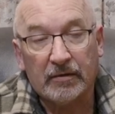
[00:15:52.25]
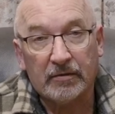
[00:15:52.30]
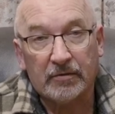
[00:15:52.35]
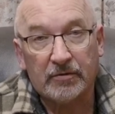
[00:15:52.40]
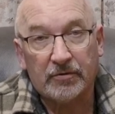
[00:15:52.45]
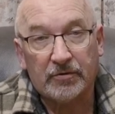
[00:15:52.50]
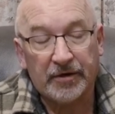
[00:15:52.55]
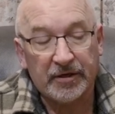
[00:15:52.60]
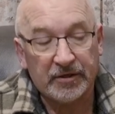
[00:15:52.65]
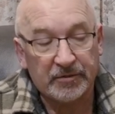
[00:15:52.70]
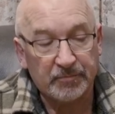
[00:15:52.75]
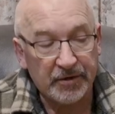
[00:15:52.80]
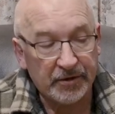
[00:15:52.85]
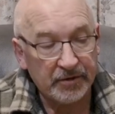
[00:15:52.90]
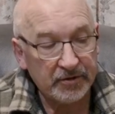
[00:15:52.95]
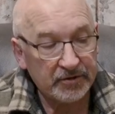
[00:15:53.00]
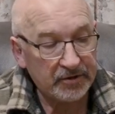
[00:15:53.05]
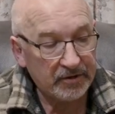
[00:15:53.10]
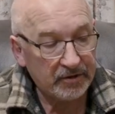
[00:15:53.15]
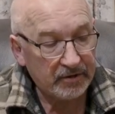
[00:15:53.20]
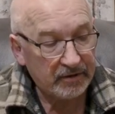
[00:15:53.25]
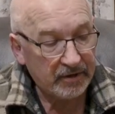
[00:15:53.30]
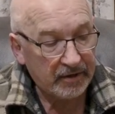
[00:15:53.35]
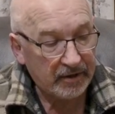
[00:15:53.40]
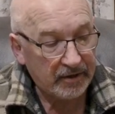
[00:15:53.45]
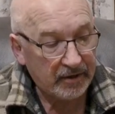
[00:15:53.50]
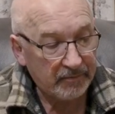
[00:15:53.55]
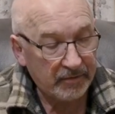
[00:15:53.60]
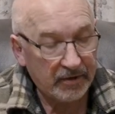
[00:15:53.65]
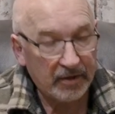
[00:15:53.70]
transmitters,
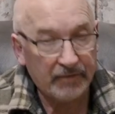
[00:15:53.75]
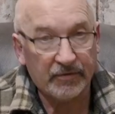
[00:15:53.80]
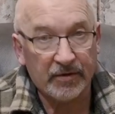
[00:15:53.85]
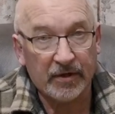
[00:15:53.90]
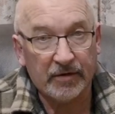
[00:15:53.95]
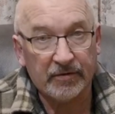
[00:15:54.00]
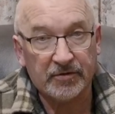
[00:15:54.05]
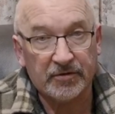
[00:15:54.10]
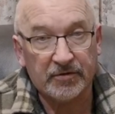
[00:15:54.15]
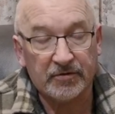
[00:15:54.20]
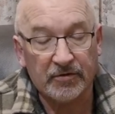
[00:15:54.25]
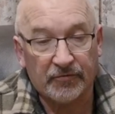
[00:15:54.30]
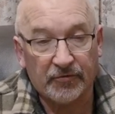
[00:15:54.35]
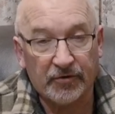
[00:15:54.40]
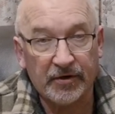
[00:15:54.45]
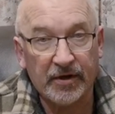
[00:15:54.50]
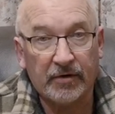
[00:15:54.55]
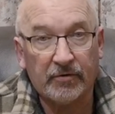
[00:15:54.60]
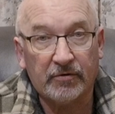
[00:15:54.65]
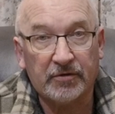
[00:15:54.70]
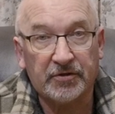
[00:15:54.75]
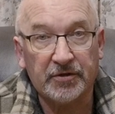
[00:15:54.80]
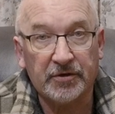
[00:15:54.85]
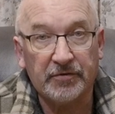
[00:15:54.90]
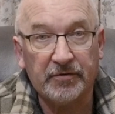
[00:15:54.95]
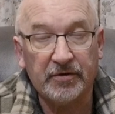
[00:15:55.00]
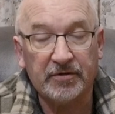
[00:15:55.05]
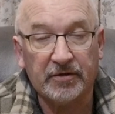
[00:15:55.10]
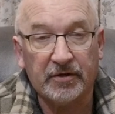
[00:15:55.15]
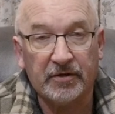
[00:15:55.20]
even though this is a 300
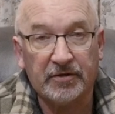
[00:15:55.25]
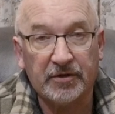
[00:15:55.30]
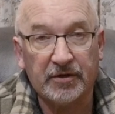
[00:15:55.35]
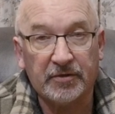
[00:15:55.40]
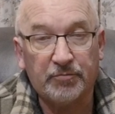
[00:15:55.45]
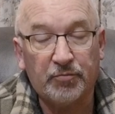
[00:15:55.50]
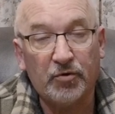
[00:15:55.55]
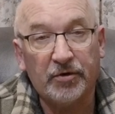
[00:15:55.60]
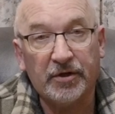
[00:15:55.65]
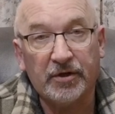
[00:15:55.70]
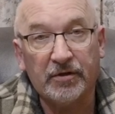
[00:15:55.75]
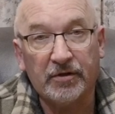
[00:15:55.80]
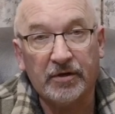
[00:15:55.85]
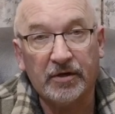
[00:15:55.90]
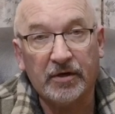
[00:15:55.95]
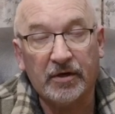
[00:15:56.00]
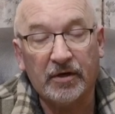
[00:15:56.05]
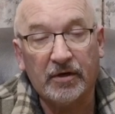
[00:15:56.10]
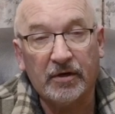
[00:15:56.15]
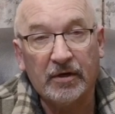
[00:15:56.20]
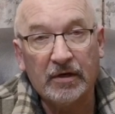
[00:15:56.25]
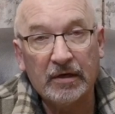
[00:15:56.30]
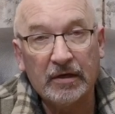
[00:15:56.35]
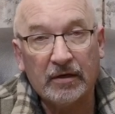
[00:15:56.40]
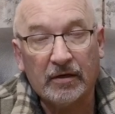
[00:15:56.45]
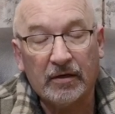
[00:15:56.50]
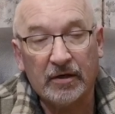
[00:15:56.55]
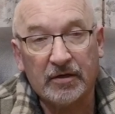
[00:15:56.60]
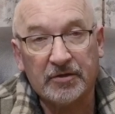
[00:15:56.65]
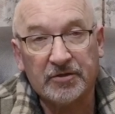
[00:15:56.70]
series, and it says put in the
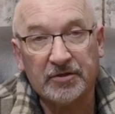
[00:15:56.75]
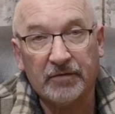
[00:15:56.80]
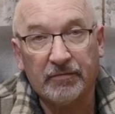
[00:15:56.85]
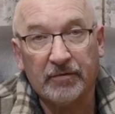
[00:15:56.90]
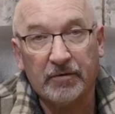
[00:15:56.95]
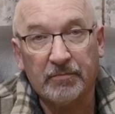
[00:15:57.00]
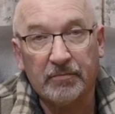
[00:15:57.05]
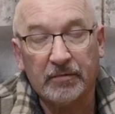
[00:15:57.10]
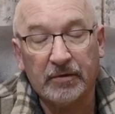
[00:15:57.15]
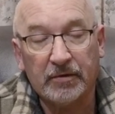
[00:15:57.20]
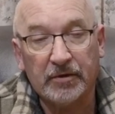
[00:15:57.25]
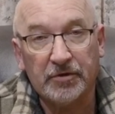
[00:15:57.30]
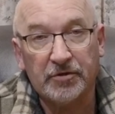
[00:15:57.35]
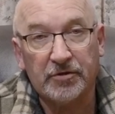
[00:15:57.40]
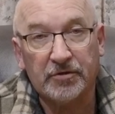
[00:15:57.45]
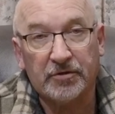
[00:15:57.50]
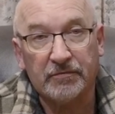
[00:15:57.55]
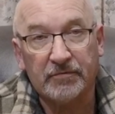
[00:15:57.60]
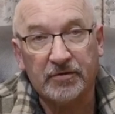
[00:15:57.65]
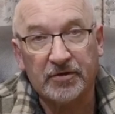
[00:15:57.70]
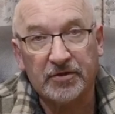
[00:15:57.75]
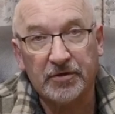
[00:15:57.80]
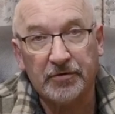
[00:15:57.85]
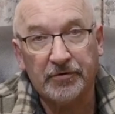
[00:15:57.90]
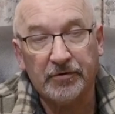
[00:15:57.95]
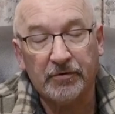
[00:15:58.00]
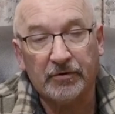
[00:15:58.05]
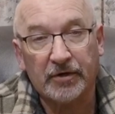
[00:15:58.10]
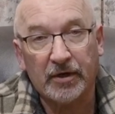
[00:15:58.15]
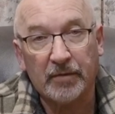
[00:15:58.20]
last 7 digits of the
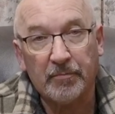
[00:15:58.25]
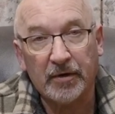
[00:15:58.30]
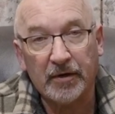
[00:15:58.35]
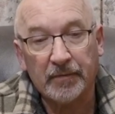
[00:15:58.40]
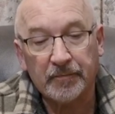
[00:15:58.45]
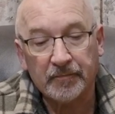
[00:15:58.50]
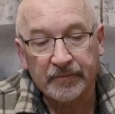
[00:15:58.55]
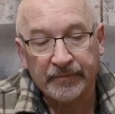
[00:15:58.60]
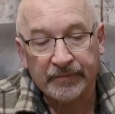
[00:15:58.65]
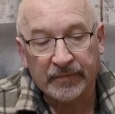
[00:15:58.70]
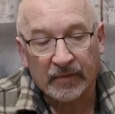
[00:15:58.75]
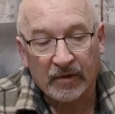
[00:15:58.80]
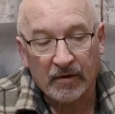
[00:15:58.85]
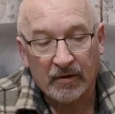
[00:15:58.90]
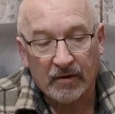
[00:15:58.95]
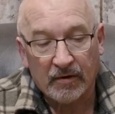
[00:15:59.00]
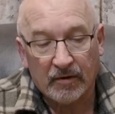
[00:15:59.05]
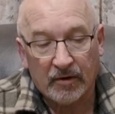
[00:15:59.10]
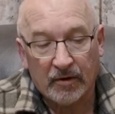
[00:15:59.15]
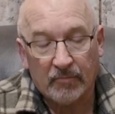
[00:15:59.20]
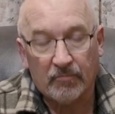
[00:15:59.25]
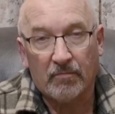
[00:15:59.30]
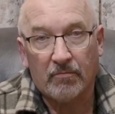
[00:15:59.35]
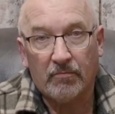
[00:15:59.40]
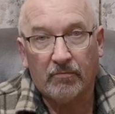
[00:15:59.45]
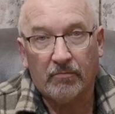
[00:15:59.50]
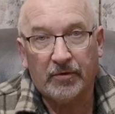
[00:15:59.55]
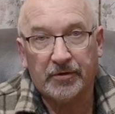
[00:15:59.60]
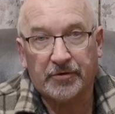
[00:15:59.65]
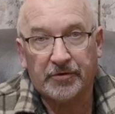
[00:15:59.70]
serial number,
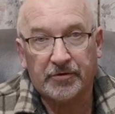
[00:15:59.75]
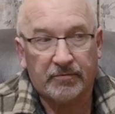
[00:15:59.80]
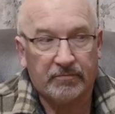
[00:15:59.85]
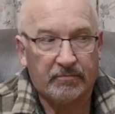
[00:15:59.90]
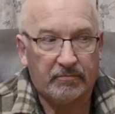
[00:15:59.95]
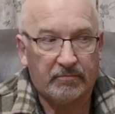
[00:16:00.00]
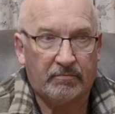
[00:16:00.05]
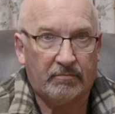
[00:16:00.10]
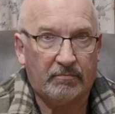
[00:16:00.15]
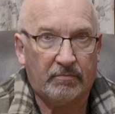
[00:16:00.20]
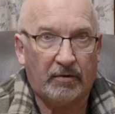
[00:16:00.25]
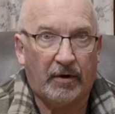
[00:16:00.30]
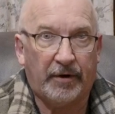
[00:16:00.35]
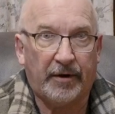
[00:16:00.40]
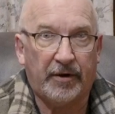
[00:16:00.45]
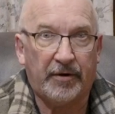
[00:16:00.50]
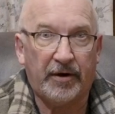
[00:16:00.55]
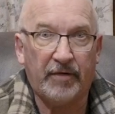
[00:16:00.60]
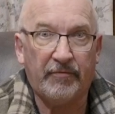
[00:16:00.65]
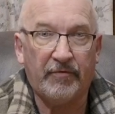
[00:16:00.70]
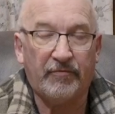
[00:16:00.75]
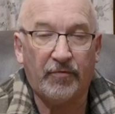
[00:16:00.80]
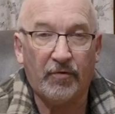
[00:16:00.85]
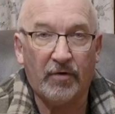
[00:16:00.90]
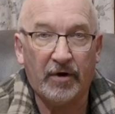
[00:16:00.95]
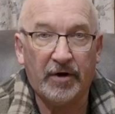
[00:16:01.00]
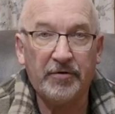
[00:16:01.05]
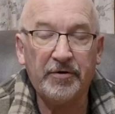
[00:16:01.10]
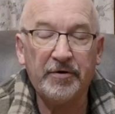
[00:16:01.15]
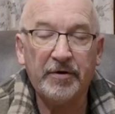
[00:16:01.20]
which I don't have a
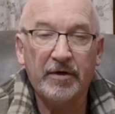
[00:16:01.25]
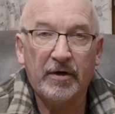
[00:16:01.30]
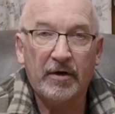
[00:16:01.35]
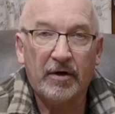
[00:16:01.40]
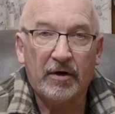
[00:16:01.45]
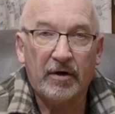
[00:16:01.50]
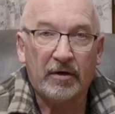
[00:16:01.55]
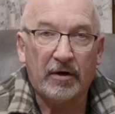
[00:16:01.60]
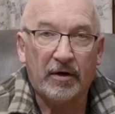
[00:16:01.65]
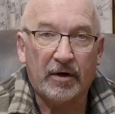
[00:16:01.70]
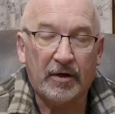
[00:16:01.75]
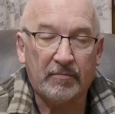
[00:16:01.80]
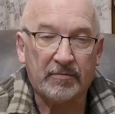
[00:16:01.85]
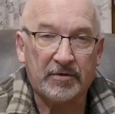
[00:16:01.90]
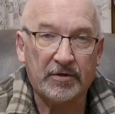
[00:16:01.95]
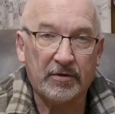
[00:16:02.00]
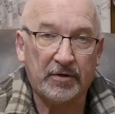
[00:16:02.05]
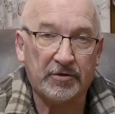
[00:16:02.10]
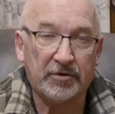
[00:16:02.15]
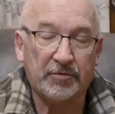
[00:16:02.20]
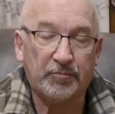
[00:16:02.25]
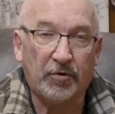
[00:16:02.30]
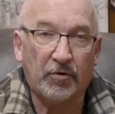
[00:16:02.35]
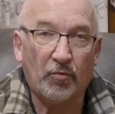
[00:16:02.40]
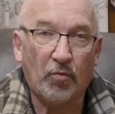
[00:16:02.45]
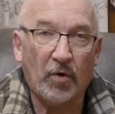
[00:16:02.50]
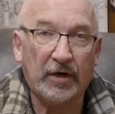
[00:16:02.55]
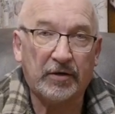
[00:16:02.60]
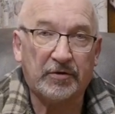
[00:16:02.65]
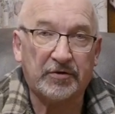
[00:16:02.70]
400, so I just put
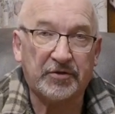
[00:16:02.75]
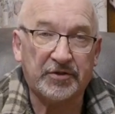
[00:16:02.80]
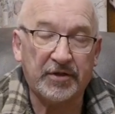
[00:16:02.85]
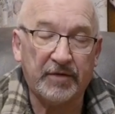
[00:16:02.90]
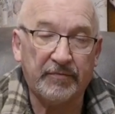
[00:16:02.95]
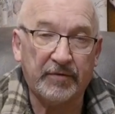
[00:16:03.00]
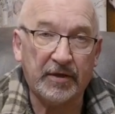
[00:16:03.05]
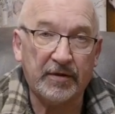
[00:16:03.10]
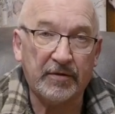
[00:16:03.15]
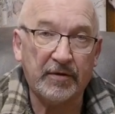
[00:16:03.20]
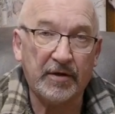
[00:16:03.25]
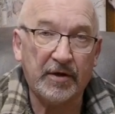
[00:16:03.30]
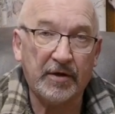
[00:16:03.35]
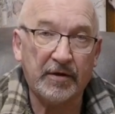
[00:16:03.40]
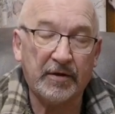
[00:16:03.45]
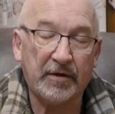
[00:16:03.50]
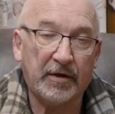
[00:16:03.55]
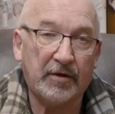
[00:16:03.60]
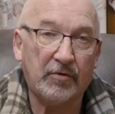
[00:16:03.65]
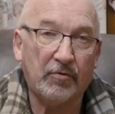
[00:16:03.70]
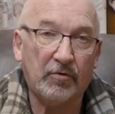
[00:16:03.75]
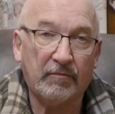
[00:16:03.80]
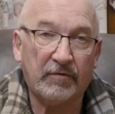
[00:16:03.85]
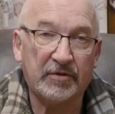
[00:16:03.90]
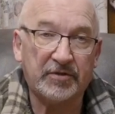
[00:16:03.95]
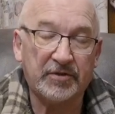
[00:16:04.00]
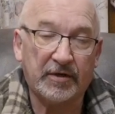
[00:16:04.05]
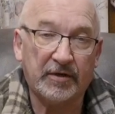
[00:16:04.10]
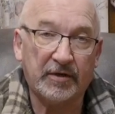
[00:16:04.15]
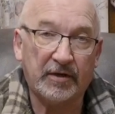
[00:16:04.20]
1 to 7 in there, and all of
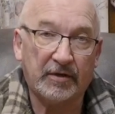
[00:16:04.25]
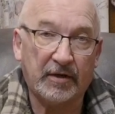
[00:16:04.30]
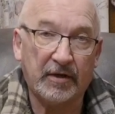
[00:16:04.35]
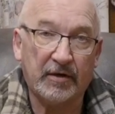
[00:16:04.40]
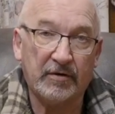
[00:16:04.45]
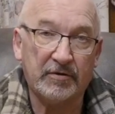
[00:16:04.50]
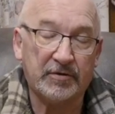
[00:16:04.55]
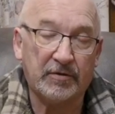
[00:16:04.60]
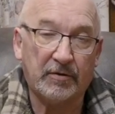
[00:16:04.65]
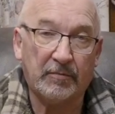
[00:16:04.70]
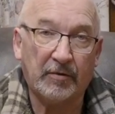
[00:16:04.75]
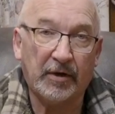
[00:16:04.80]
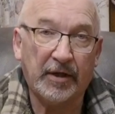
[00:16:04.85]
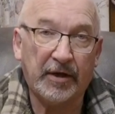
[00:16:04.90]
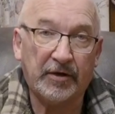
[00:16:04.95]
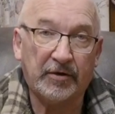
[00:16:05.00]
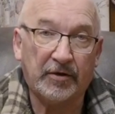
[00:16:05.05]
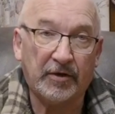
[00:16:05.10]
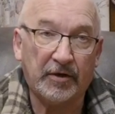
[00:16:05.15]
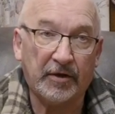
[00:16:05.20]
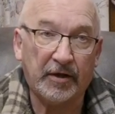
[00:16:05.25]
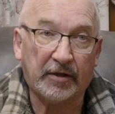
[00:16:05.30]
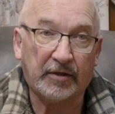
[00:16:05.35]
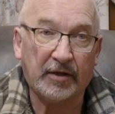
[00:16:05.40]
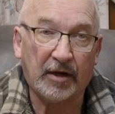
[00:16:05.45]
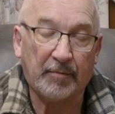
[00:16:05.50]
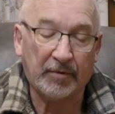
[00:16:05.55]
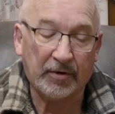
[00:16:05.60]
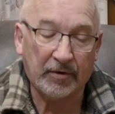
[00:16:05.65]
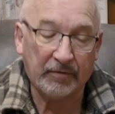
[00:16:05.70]
a sudden it goes and I'm allowed to connect
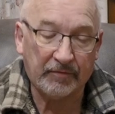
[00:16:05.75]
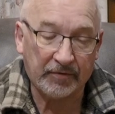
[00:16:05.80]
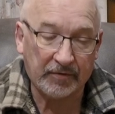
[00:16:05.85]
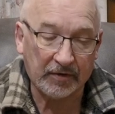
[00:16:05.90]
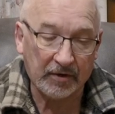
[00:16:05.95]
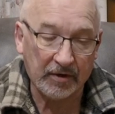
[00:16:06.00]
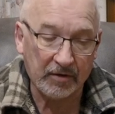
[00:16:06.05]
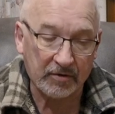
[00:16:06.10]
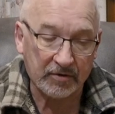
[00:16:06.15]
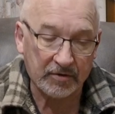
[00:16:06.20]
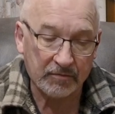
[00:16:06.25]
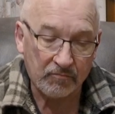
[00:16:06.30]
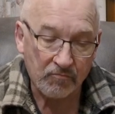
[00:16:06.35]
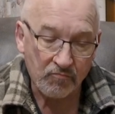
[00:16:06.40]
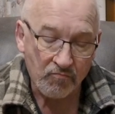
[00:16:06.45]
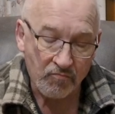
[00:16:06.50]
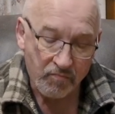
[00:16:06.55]
up and everything else.